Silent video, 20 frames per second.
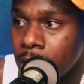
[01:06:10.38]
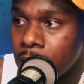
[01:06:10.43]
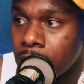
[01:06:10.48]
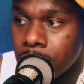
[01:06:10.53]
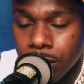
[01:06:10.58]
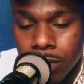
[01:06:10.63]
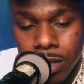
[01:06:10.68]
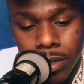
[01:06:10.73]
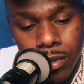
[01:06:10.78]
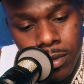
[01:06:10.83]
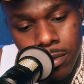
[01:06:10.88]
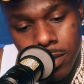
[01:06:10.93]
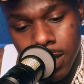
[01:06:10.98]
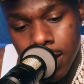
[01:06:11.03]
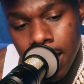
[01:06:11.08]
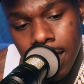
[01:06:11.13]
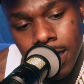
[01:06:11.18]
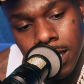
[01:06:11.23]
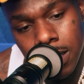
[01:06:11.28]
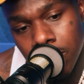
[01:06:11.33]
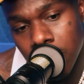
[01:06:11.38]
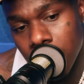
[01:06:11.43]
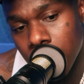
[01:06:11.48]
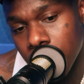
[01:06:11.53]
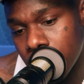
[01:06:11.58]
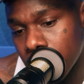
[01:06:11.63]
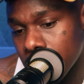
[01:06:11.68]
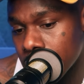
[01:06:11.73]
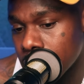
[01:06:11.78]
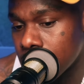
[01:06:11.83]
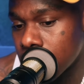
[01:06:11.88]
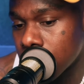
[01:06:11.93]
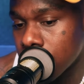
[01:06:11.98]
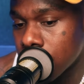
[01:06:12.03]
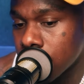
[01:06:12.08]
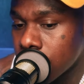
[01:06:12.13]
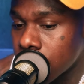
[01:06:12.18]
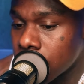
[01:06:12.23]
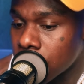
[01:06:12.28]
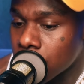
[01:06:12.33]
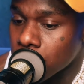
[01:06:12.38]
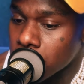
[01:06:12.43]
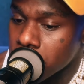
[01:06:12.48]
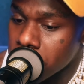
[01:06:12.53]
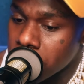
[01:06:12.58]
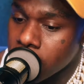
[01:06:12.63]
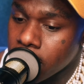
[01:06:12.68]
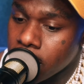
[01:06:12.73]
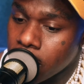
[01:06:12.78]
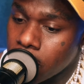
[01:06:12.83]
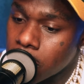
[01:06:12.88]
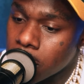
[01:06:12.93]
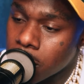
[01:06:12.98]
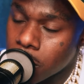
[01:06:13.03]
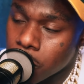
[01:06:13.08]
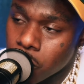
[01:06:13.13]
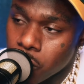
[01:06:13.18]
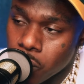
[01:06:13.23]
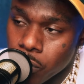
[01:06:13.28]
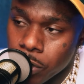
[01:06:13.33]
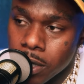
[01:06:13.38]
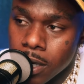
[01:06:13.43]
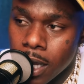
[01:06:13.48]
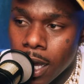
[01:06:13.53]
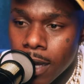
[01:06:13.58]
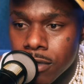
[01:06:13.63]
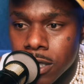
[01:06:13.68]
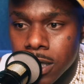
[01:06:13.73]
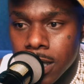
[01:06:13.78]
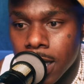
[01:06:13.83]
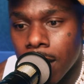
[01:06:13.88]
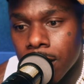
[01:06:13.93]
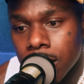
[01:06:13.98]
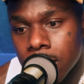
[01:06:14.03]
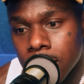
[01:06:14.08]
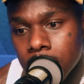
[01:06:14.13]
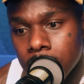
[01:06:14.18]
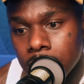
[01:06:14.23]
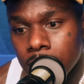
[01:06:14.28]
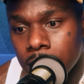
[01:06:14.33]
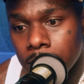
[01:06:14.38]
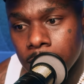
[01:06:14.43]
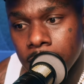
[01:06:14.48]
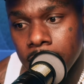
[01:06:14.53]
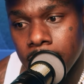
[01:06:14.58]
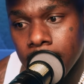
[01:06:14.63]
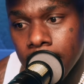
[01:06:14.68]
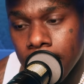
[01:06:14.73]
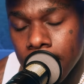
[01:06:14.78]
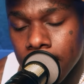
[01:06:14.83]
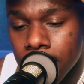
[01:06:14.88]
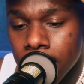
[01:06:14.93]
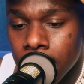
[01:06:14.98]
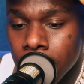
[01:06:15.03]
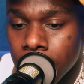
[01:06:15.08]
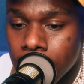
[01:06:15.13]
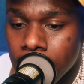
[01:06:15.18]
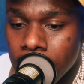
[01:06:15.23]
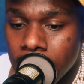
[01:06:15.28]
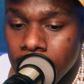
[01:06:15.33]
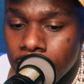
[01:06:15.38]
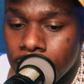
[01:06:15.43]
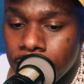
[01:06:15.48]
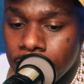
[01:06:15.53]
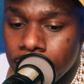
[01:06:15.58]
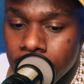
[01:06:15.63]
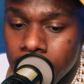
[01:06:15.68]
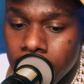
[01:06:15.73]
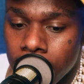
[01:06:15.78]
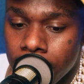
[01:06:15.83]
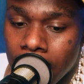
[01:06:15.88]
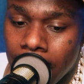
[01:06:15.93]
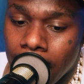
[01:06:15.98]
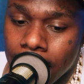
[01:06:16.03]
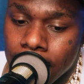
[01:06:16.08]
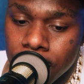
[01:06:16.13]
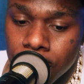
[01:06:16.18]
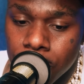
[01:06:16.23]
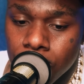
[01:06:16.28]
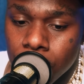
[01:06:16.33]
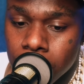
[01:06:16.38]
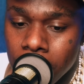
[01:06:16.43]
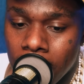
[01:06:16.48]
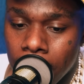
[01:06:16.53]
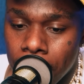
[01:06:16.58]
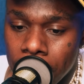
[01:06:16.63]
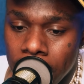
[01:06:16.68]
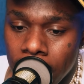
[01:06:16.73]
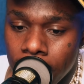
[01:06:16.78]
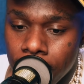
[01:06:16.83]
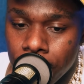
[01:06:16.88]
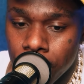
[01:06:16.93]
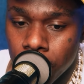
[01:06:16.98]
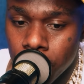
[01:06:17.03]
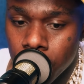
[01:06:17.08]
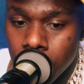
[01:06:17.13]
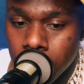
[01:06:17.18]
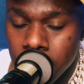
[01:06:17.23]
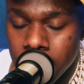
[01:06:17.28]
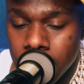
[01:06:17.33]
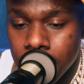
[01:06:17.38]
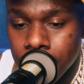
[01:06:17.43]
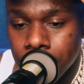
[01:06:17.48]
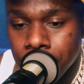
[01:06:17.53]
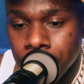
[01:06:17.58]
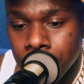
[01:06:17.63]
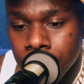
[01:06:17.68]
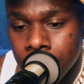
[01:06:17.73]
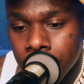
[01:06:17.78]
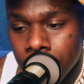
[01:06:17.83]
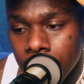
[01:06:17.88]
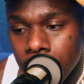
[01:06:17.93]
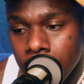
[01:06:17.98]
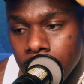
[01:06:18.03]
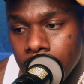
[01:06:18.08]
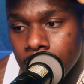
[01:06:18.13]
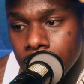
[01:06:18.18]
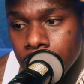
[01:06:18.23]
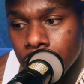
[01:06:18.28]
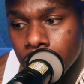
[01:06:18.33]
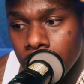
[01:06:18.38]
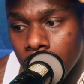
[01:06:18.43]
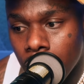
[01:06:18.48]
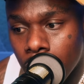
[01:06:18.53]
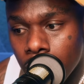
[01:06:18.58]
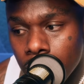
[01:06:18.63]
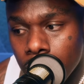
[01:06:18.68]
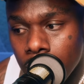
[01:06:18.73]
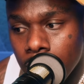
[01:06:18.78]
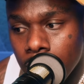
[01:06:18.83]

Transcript: You get what I'm saying? Like it's motherfuckers that's really going through real life shit out here. You know what I mean? And if I can use my platform and you know,